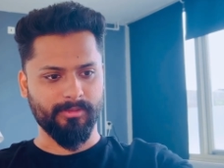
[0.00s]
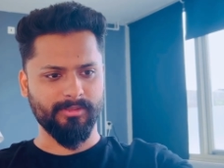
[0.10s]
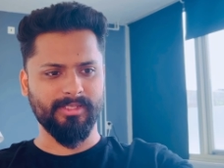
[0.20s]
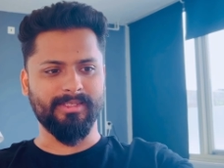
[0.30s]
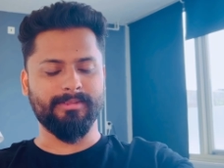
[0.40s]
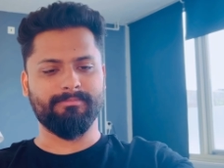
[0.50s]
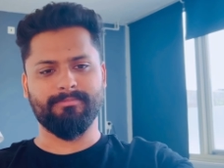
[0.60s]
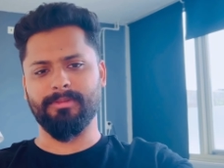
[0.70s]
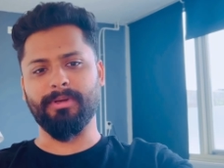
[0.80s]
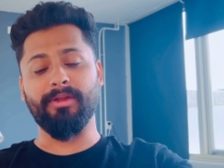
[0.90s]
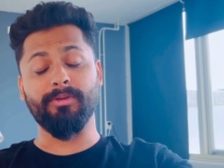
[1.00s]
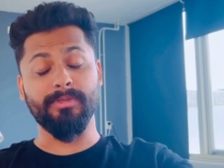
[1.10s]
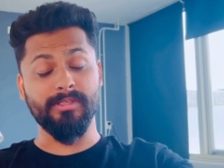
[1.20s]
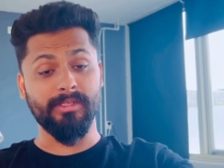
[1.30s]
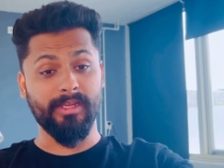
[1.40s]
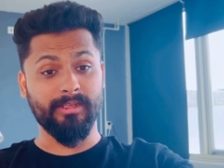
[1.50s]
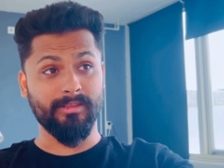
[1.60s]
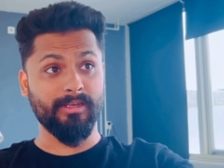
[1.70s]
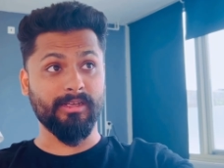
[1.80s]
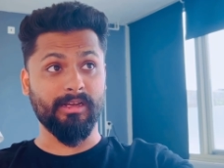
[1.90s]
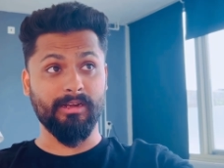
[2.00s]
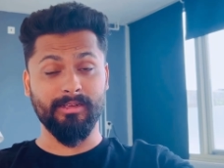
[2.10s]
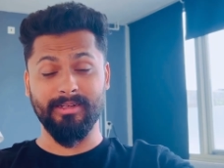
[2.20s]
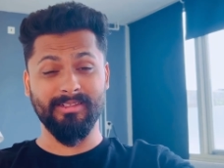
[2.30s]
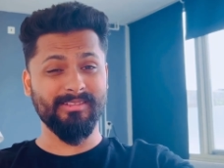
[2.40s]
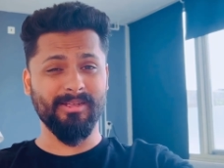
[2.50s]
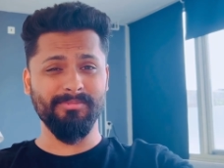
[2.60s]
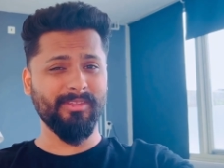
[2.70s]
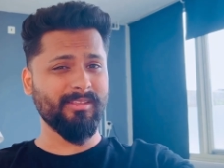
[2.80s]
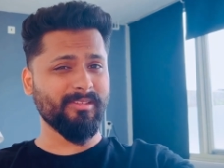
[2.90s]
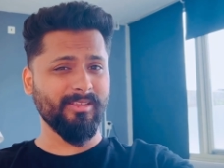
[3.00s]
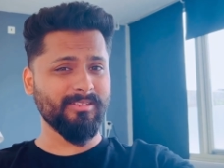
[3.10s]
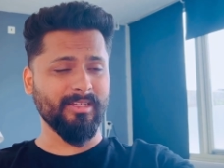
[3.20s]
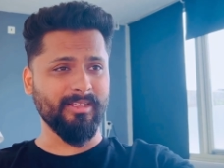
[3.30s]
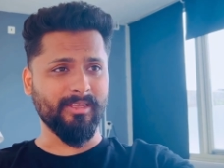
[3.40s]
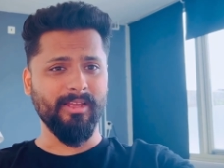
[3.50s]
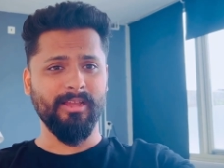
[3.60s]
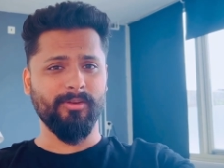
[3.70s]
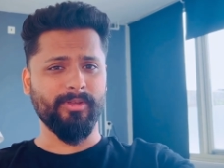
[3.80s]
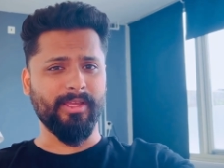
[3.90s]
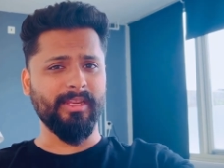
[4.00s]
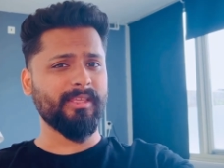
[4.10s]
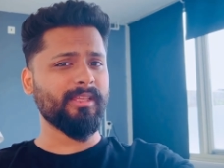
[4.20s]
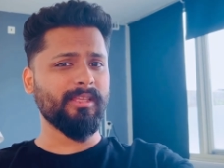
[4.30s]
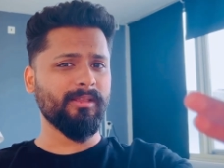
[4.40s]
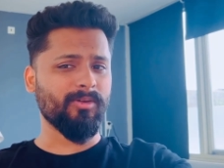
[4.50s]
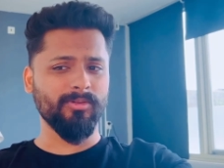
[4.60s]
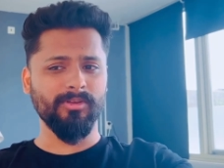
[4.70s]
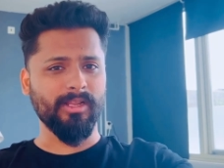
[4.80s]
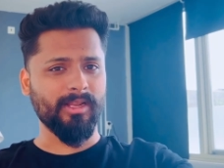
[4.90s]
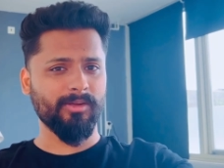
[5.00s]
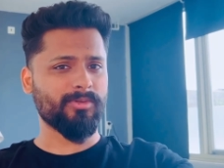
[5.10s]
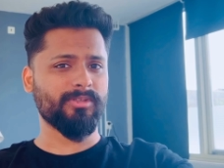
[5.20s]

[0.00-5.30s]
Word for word: See, private message and some things he is telling. Okay, I don't have a